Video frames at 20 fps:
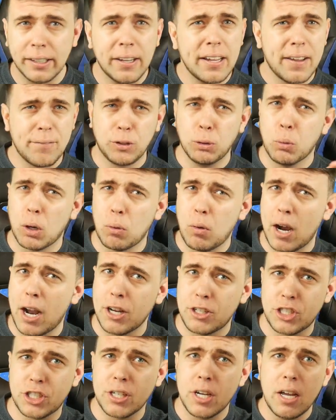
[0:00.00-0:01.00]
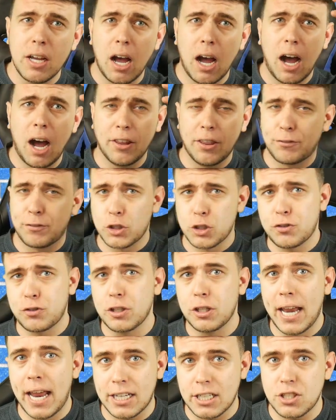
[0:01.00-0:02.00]
If you want to watch uh, the
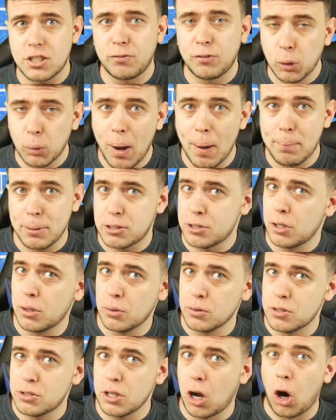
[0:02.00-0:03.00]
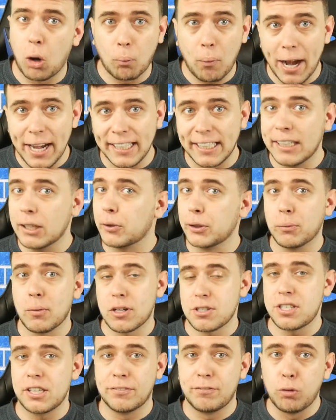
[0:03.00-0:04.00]
first next few episodes already or you
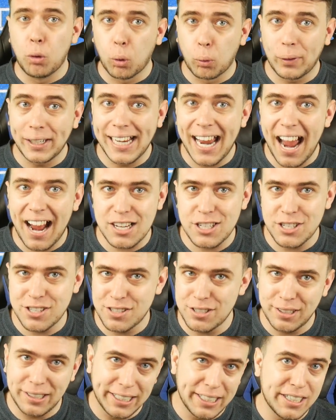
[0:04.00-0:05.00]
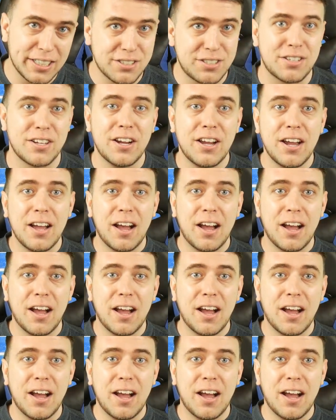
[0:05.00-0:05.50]
want to see the full reactions of these,